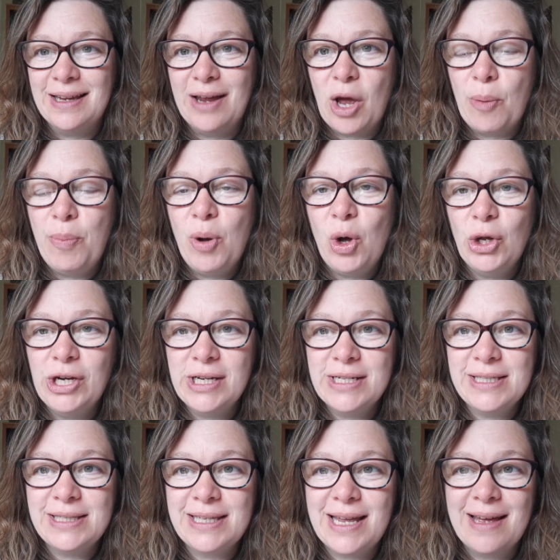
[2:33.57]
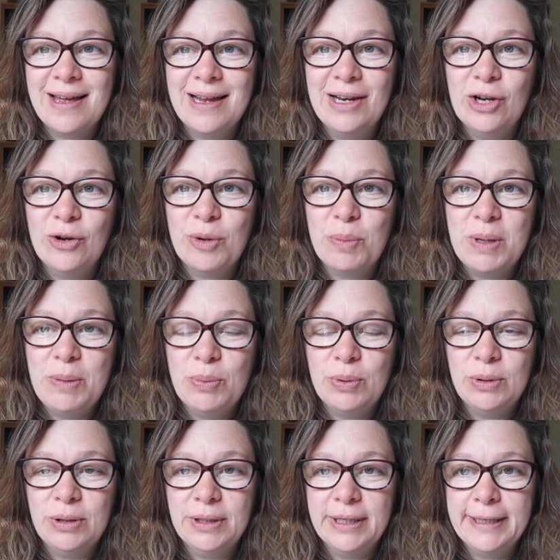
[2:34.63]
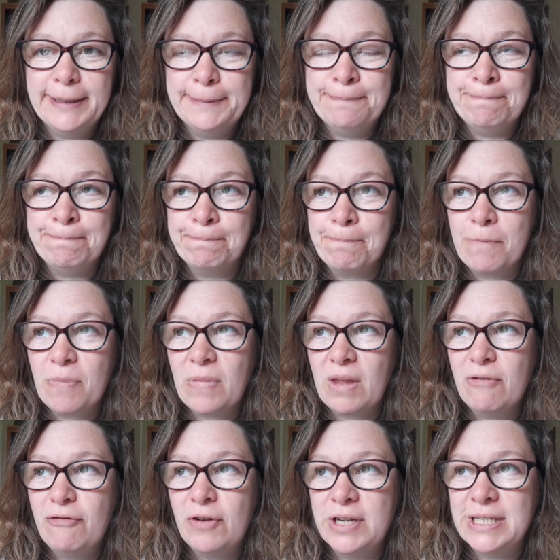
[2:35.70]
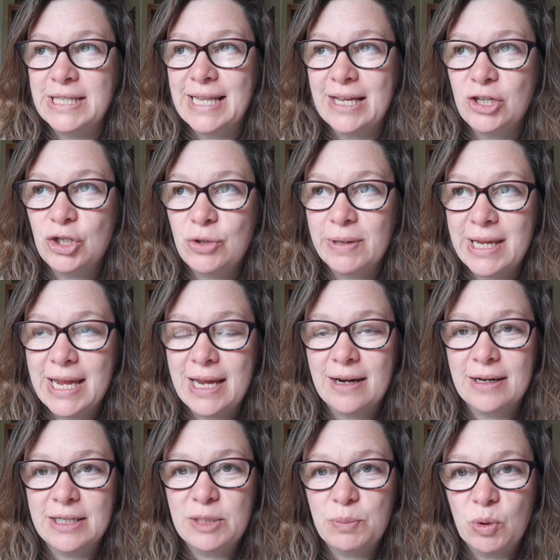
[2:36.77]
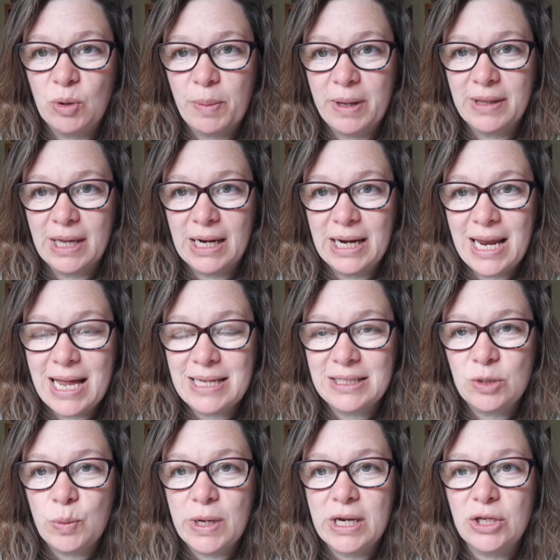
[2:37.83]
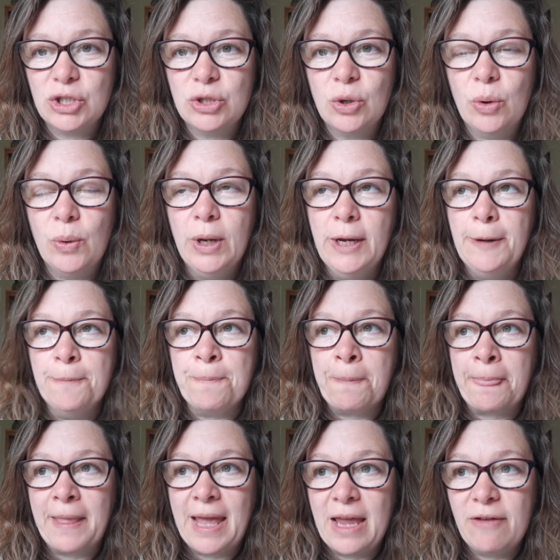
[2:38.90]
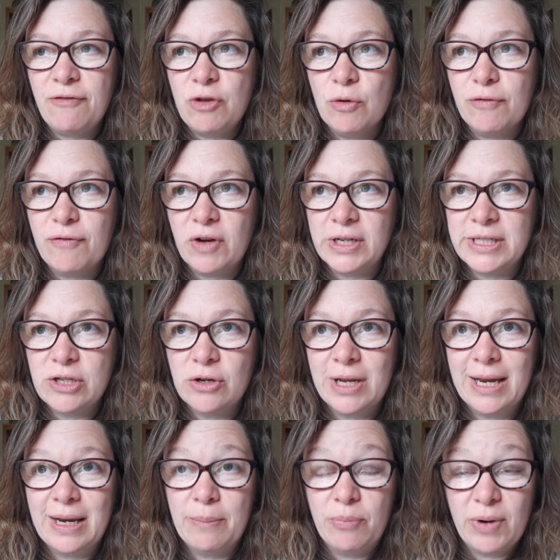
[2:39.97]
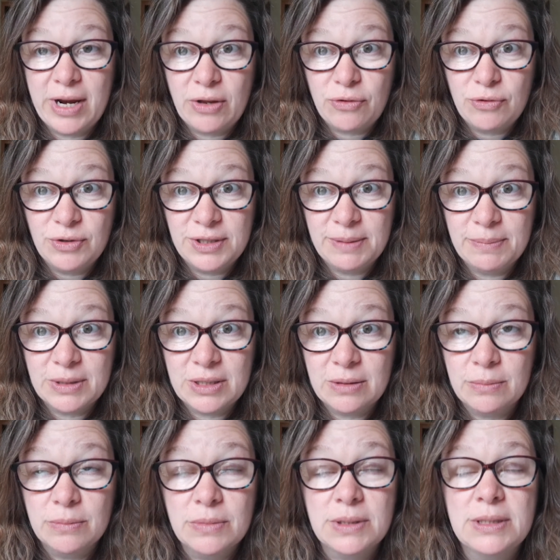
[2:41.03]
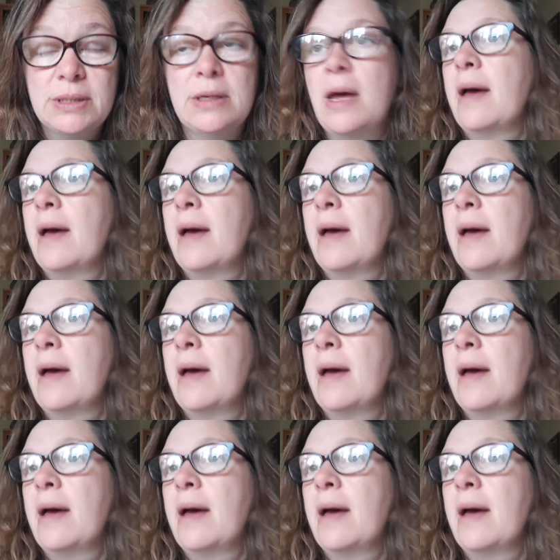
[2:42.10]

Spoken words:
upon us. A lot of people finding that tricky, and I spoke about that last week. So if you're finding you're getting breakthrough symptoms,